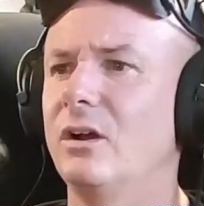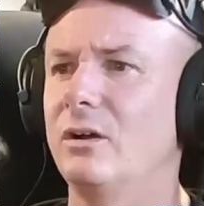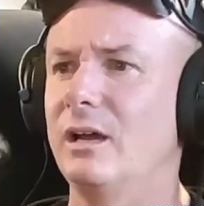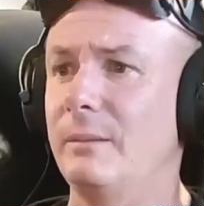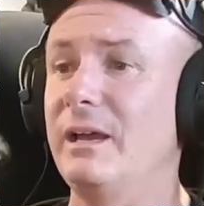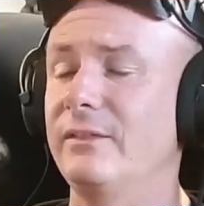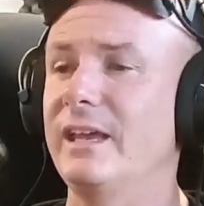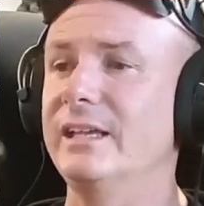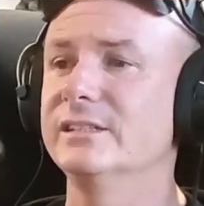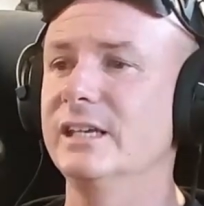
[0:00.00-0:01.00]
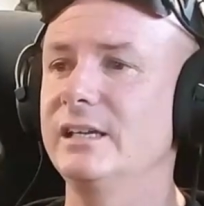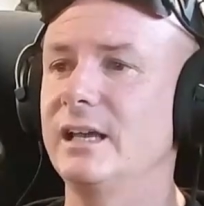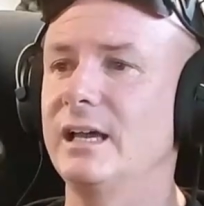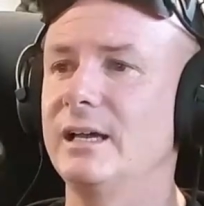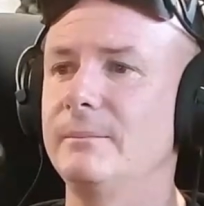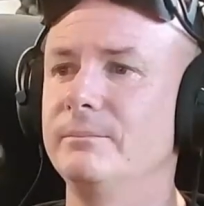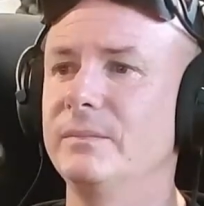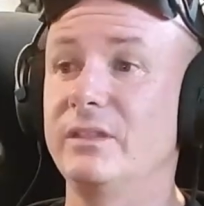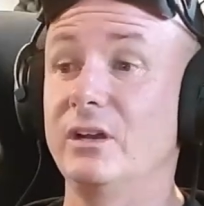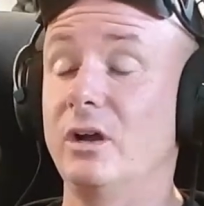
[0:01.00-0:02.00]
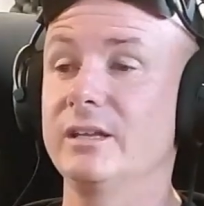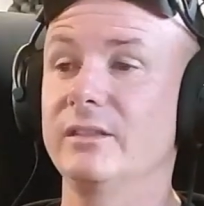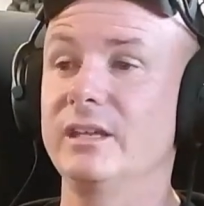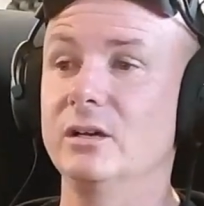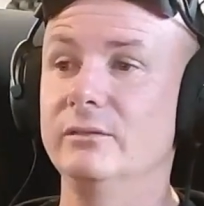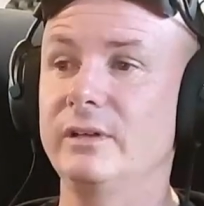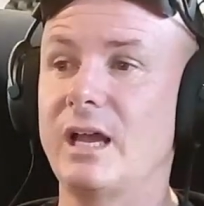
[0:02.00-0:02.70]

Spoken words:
about the headset that I can think of.